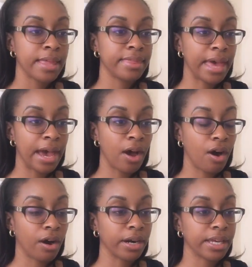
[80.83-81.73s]
that
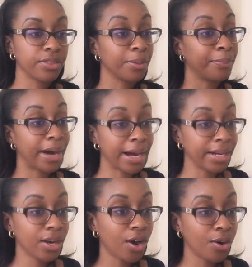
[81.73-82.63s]
are either buying
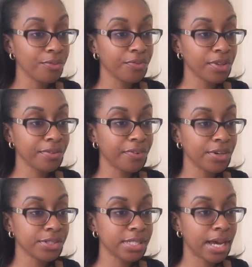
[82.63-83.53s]
a home for the
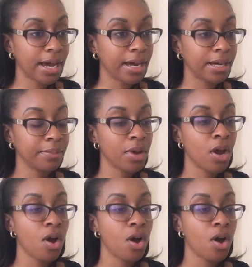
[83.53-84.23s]
first time,